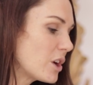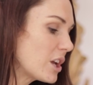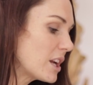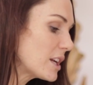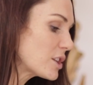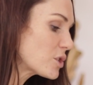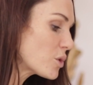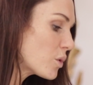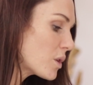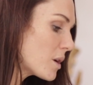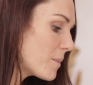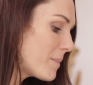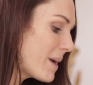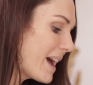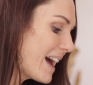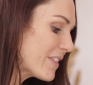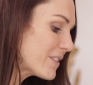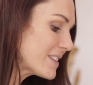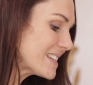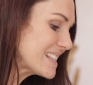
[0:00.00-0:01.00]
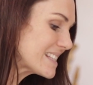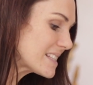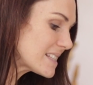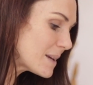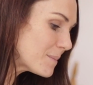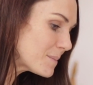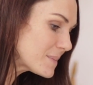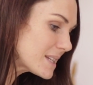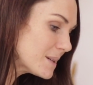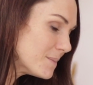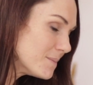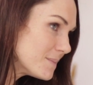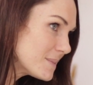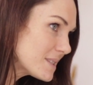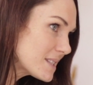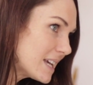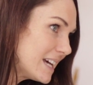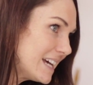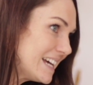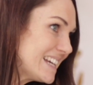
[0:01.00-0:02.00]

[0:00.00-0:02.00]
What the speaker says: going to talk about the symptoms